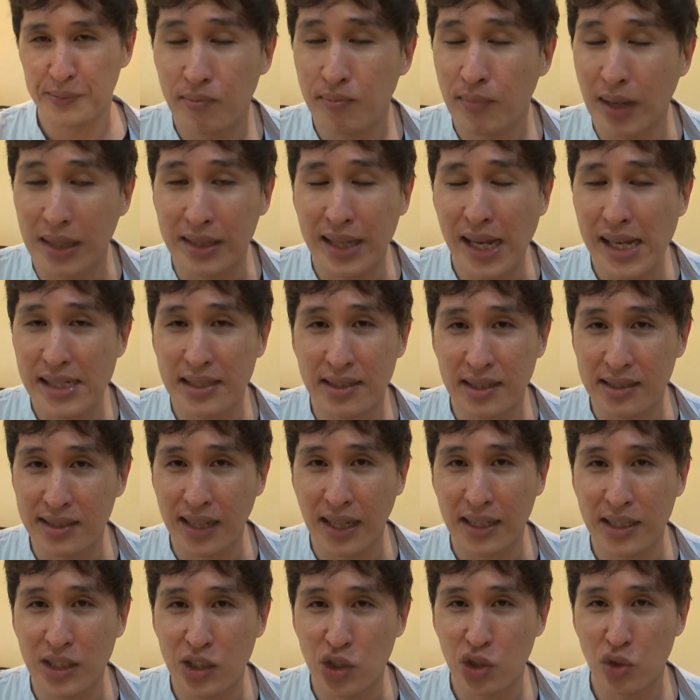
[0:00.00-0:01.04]
But that is a
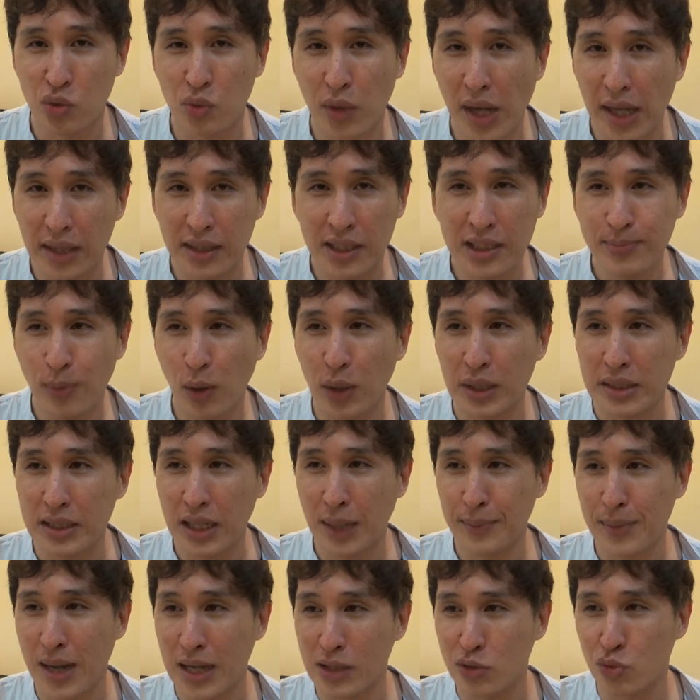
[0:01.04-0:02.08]
side issue. At this point in
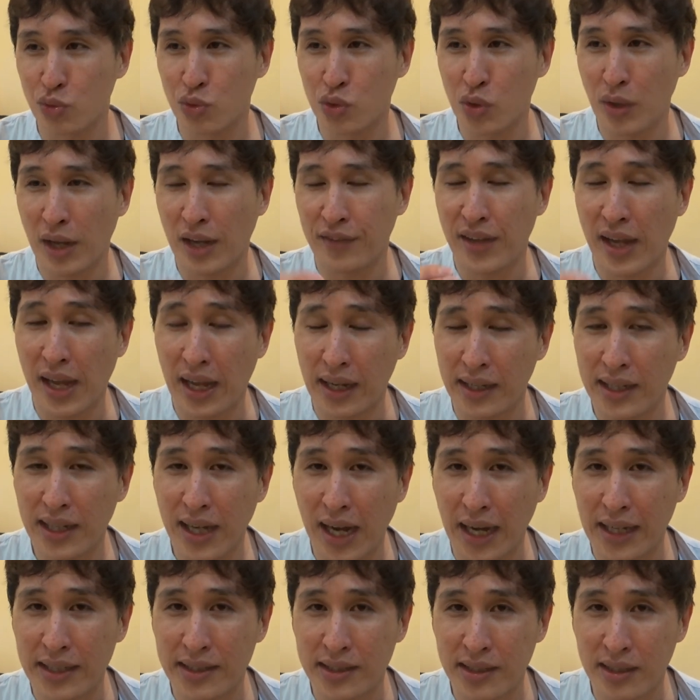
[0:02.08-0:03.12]
time, I do not have any
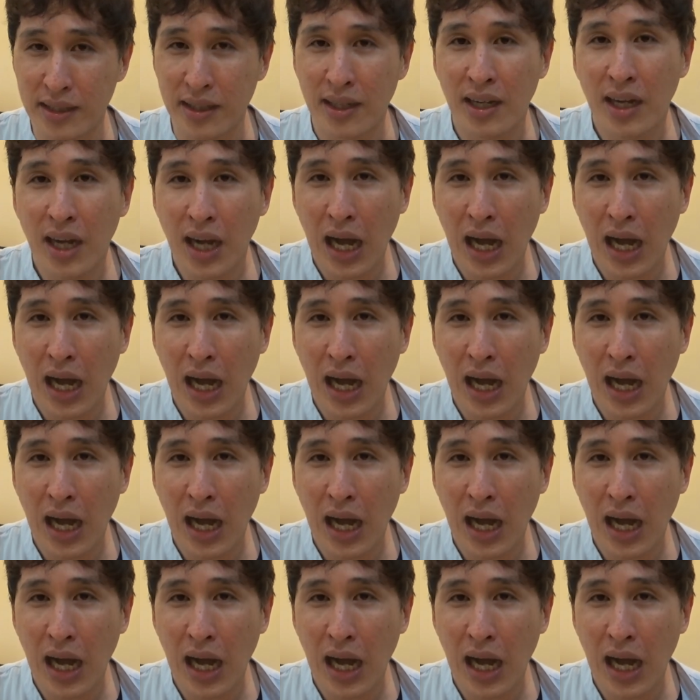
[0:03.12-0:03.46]
idea